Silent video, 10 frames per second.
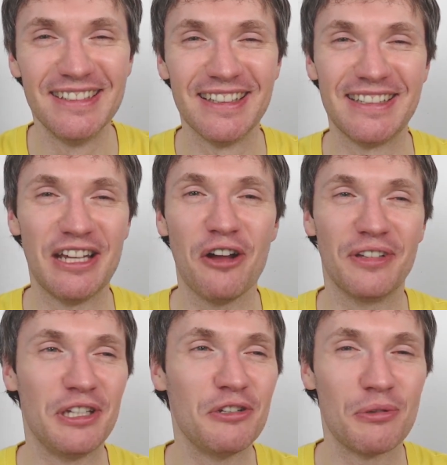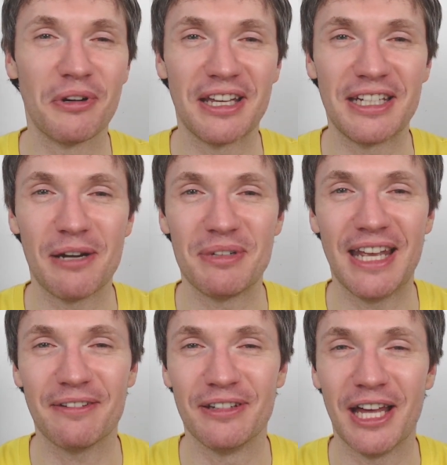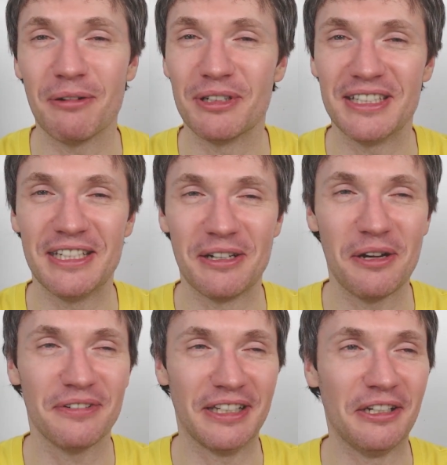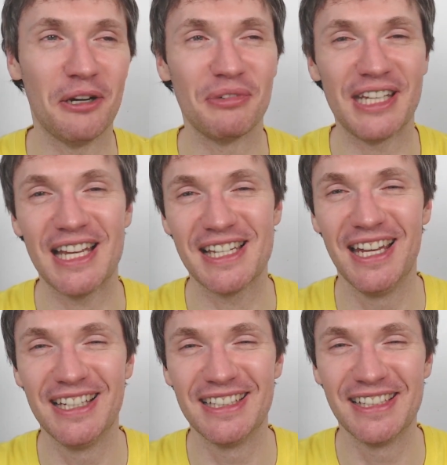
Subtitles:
Oh dear, hopefully YouTube won't get down my neck for that. Well, you know, hopefully not, but yes.